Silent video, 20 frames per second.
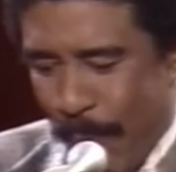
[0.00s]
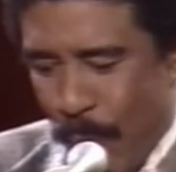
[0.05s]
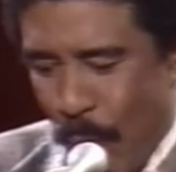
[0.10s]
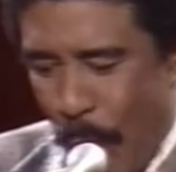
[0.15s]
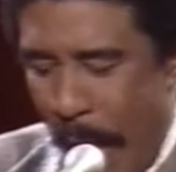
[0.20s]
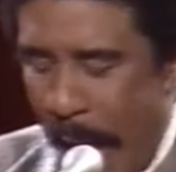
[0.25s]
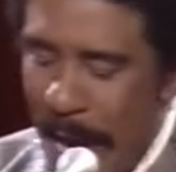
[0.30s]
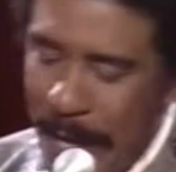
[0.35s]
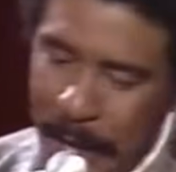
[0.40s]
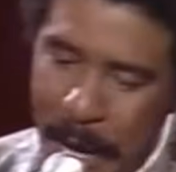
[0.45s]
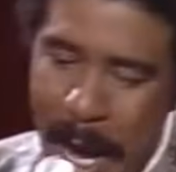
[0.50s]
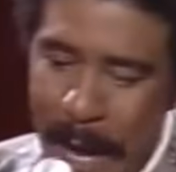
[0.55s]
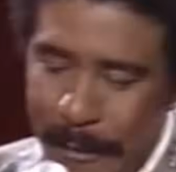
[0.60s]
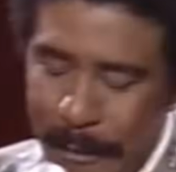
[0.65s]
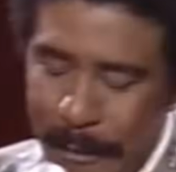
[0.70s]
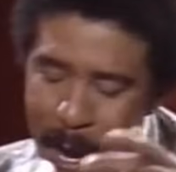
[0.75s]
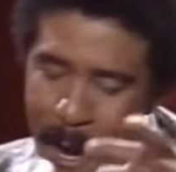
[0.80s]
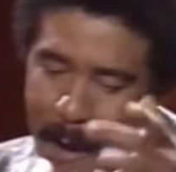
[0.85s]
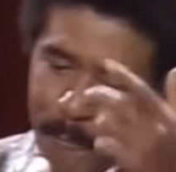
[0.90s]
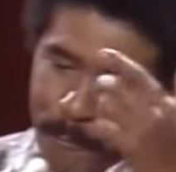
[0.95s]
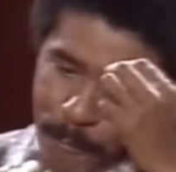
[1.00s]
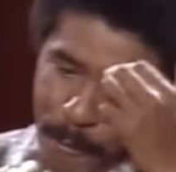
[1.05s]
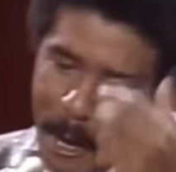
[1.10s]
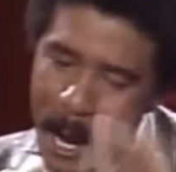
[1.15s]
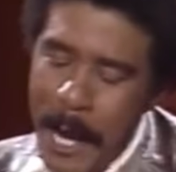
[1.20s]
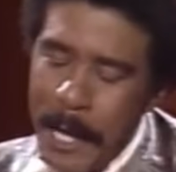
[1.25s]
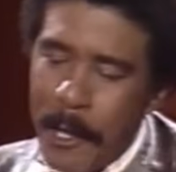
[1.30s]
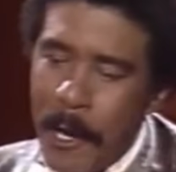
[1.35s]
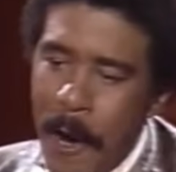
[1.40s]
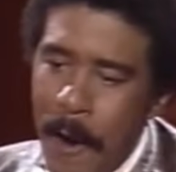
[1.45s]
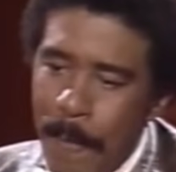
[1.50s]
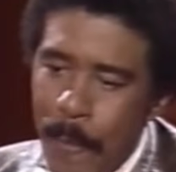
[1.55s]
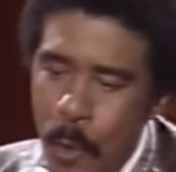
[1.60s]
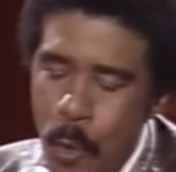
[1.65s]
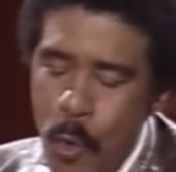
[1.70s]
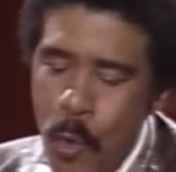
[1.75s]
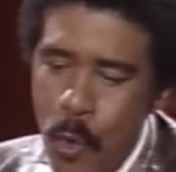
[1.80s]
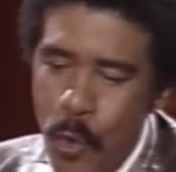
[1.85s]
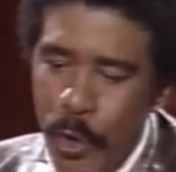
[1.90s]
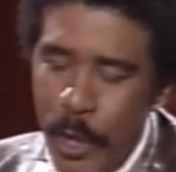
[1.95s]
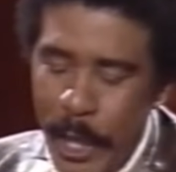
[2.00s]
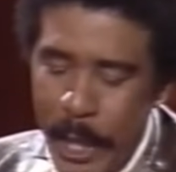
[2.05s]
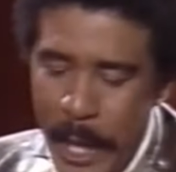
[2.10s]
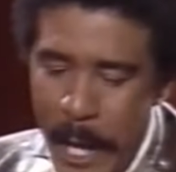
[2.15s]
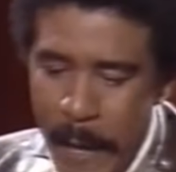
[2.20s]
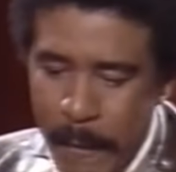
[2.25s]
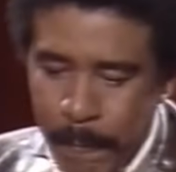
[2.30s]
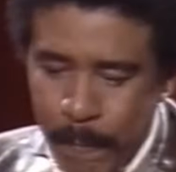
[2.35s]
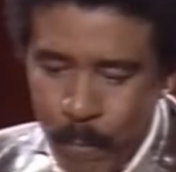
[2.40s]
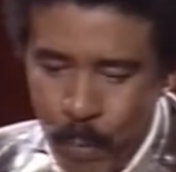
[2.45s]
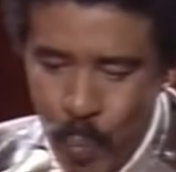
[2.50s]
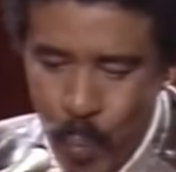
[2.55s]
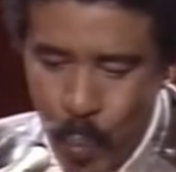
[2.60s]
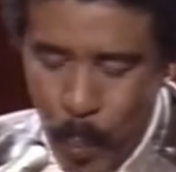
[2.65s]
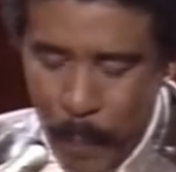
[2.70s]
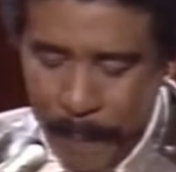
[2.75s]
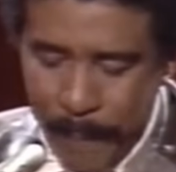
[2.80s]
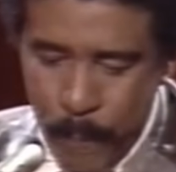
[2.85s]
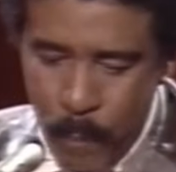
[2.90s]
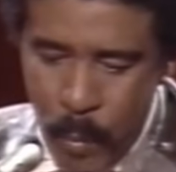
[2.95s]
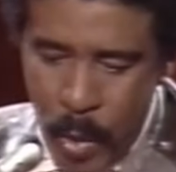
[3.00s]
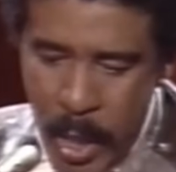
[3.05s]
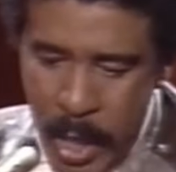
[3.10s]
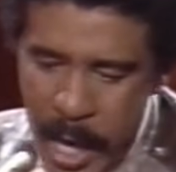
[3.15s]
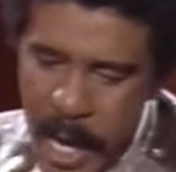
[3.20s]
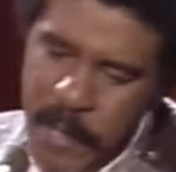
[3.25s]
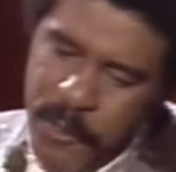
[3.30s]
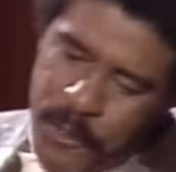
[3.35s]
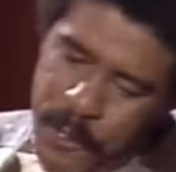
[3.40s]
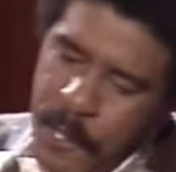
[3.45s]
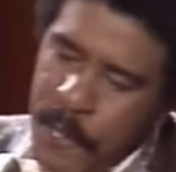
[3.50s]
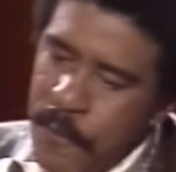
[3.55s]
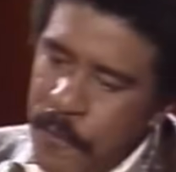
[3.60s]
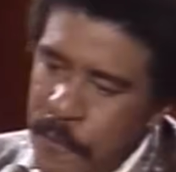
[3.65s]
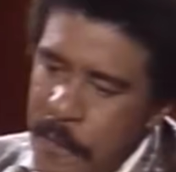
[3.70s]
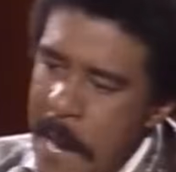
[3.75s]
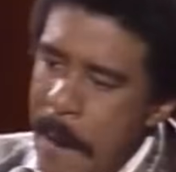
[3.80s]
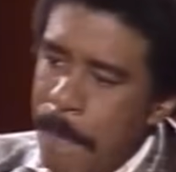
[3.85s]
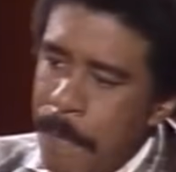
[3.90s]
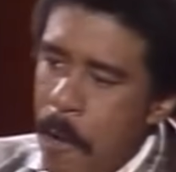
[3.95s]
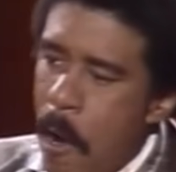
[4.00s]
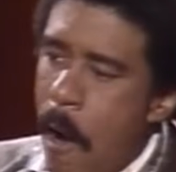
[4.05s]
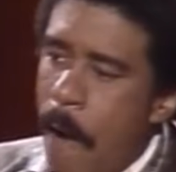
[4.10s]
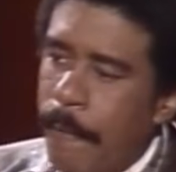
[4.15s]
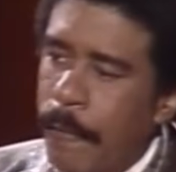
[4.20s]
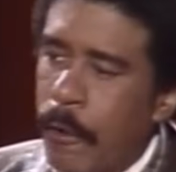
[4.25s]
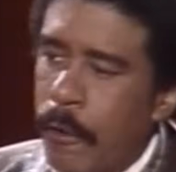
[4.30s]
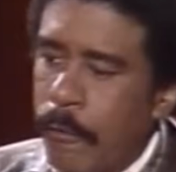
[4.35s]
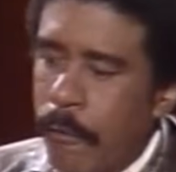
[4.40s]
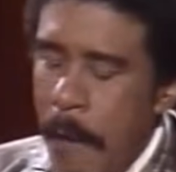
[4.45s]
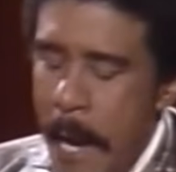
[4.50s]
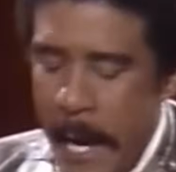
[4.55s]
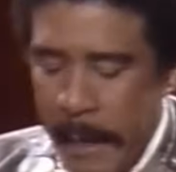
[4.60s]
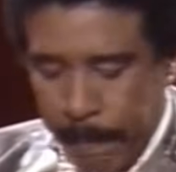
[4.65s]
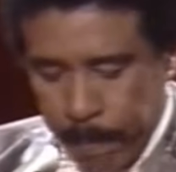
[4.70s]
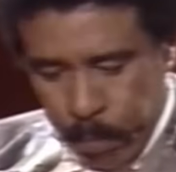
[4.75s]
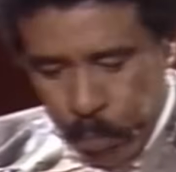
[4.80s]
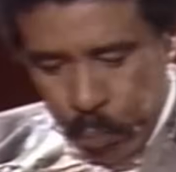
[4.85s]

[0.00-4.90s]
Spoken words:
Now I got train come oozing in, and she stepped off the train.